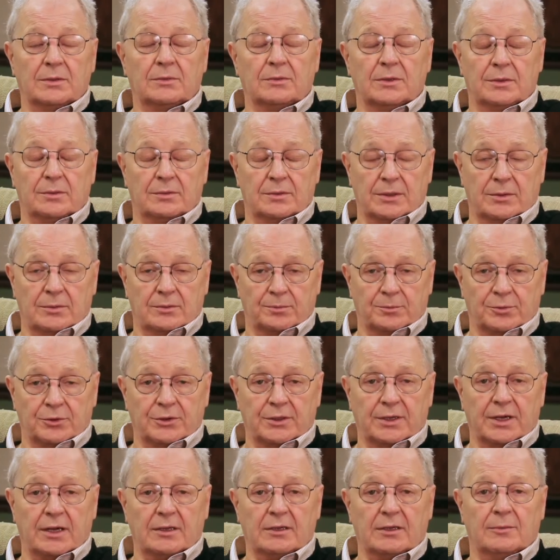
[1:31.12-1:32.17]
We
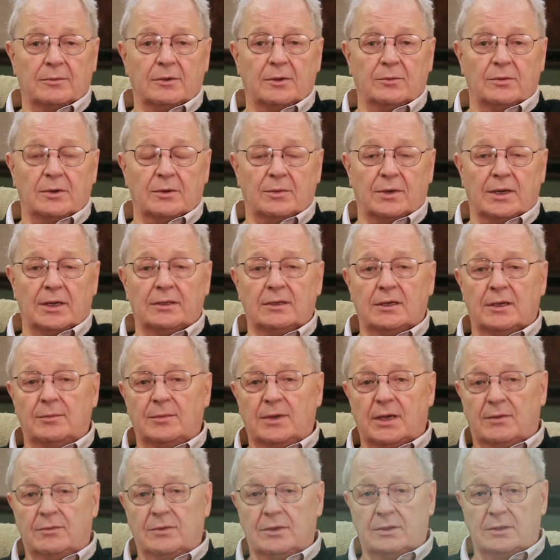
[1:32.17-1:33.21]
protect them and we want
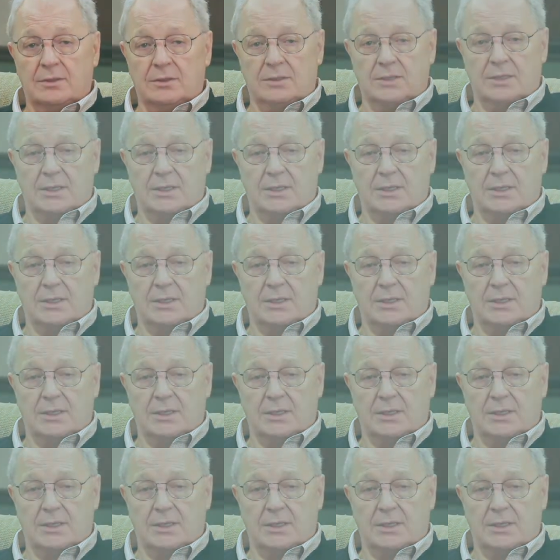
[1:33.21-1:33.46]
them to have a good